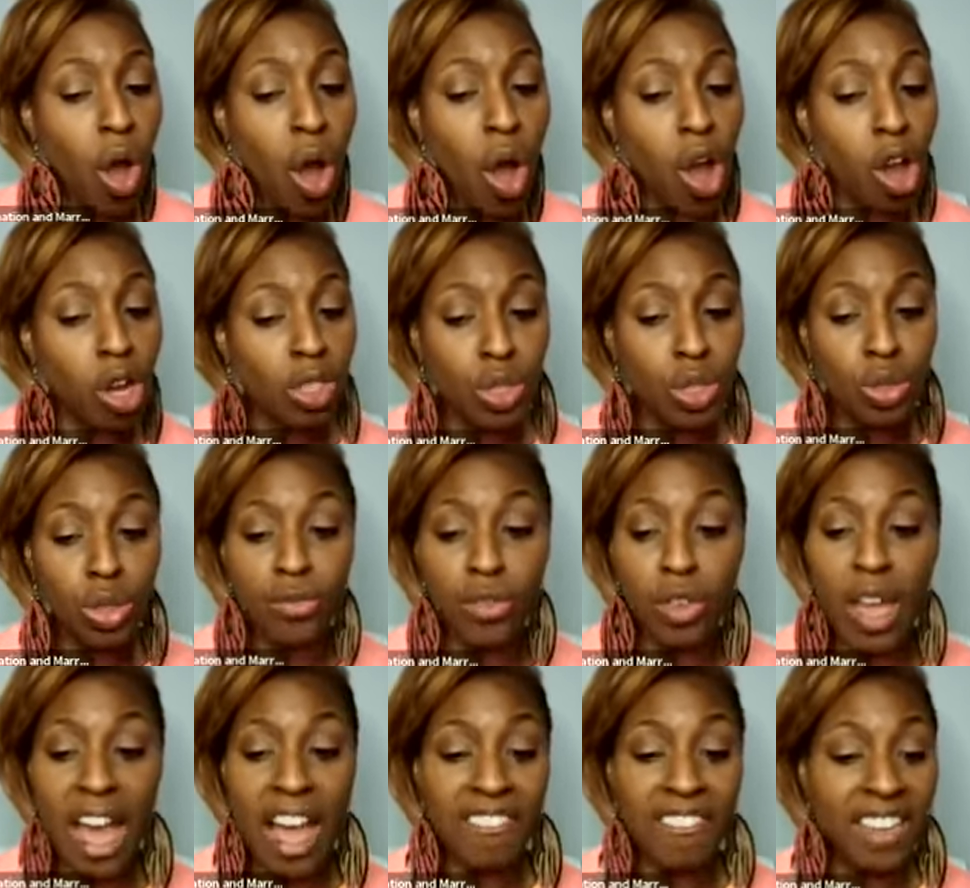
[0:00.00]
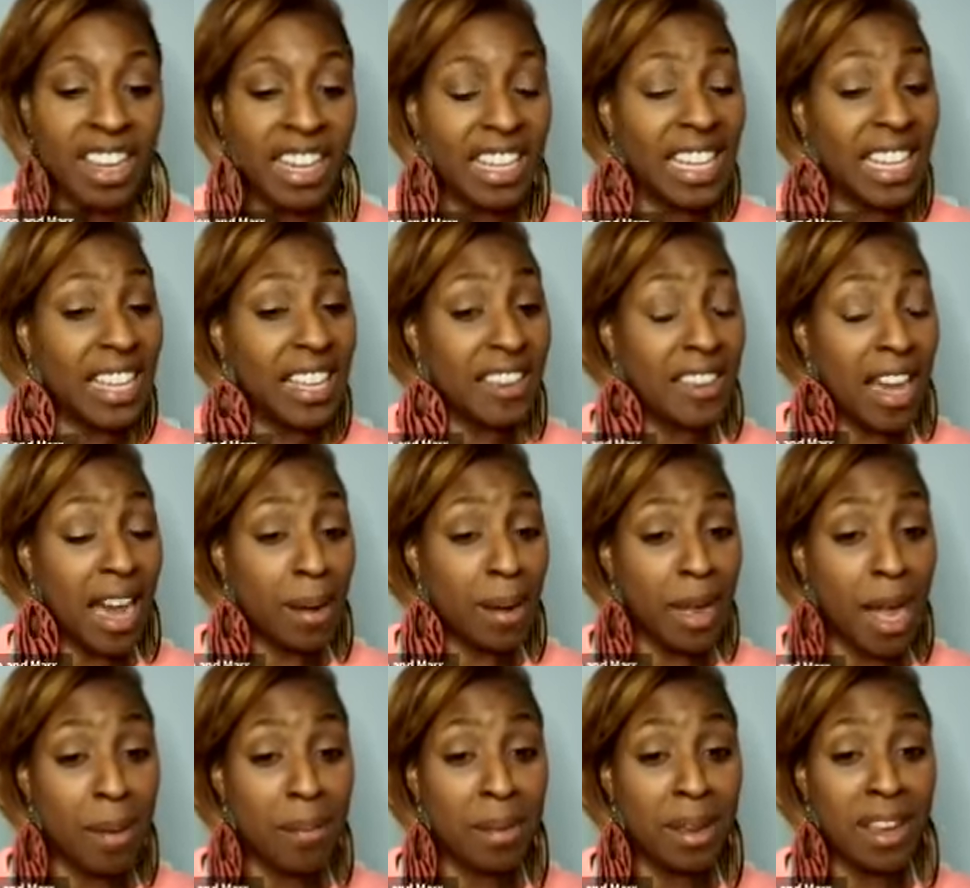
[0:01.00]
Also, if you have any
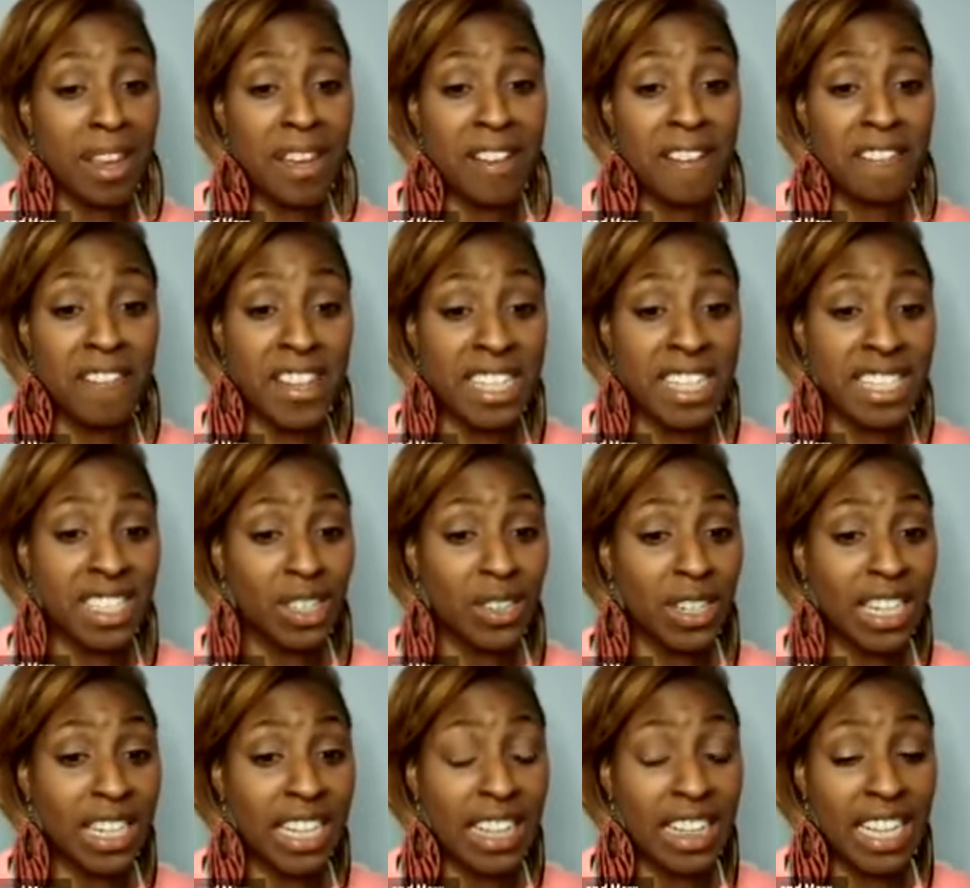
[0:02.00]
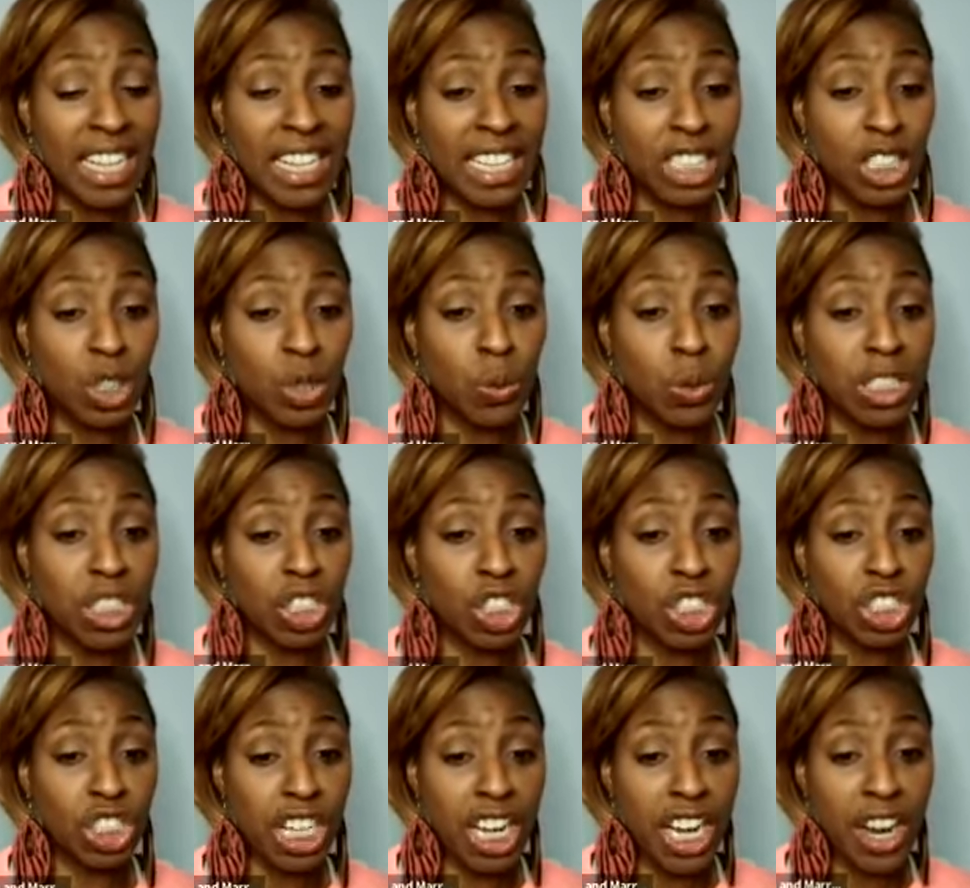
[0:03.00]
upcoming events or anything that you want to
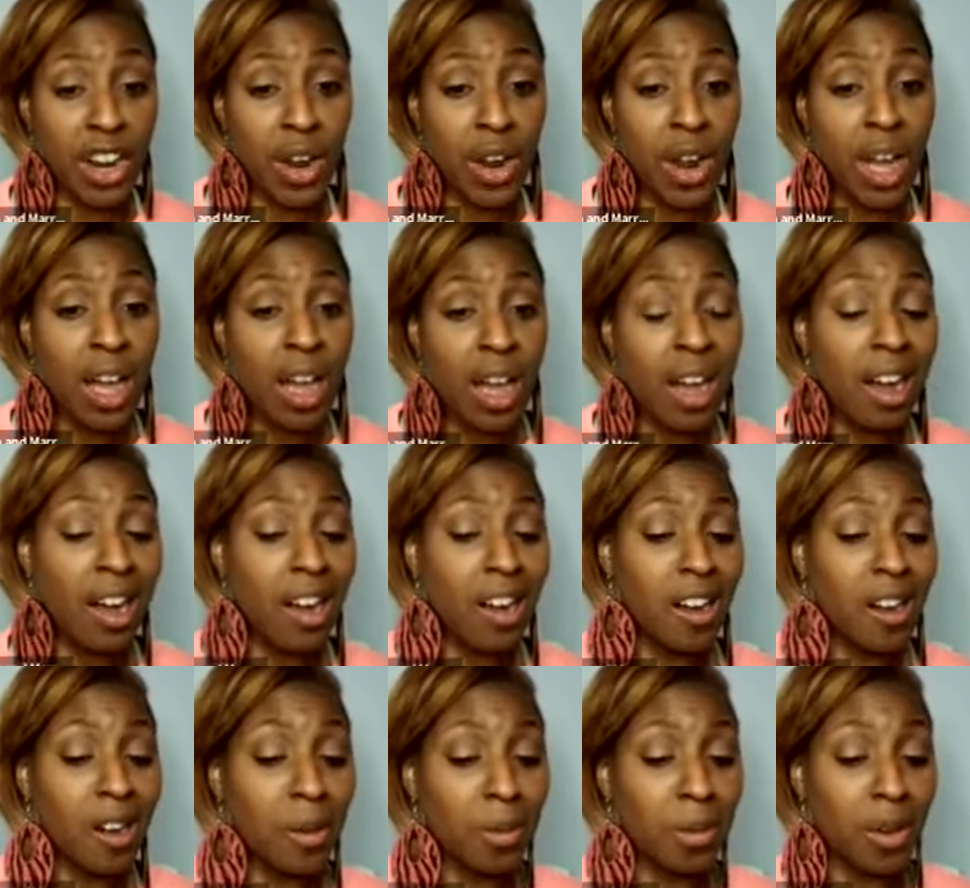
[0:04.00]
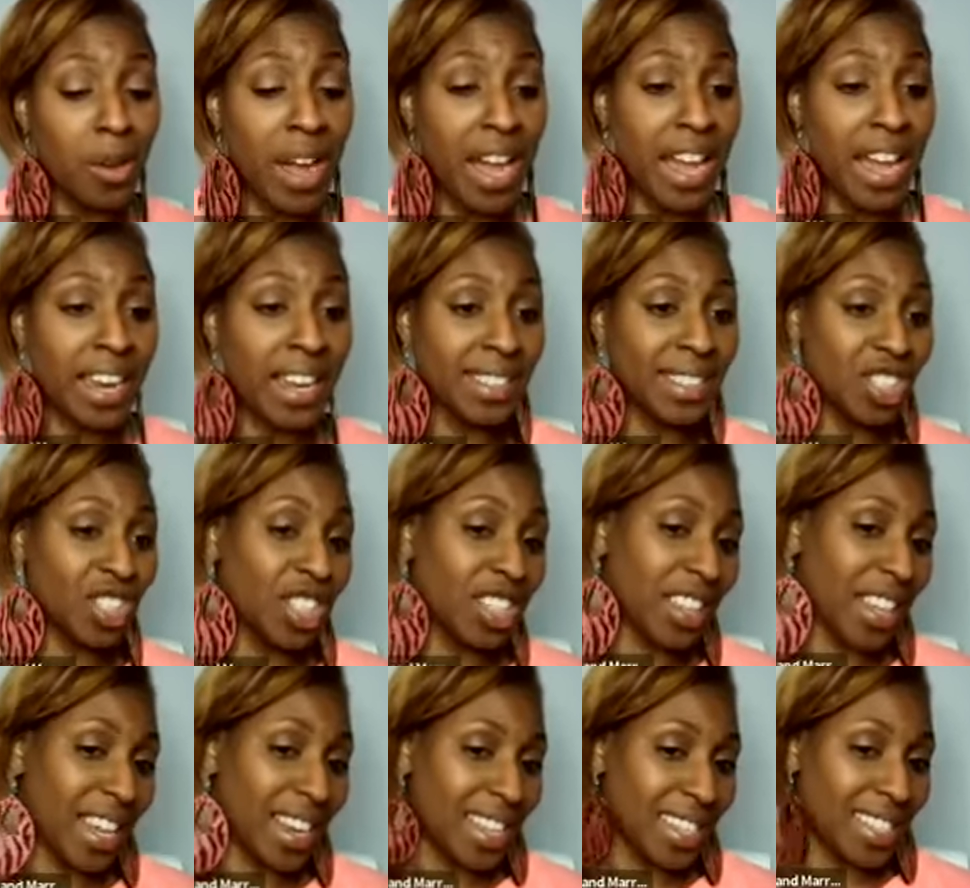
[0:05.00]
share, go ahead and share
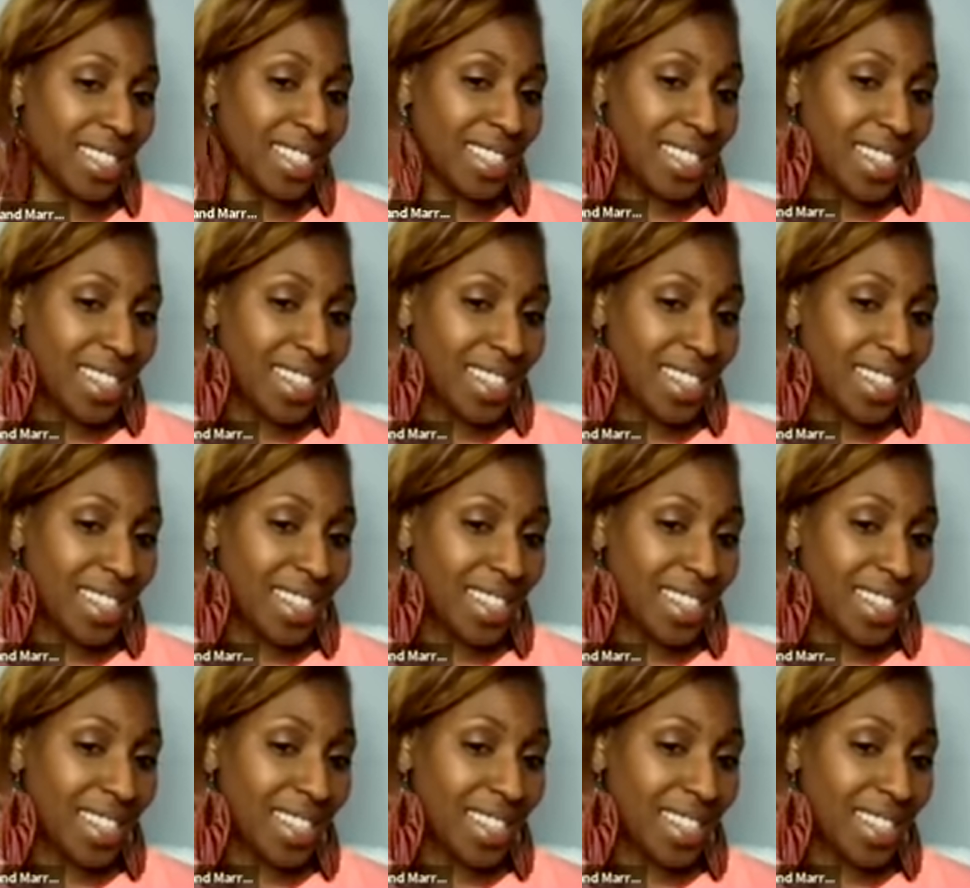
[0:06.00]
that at this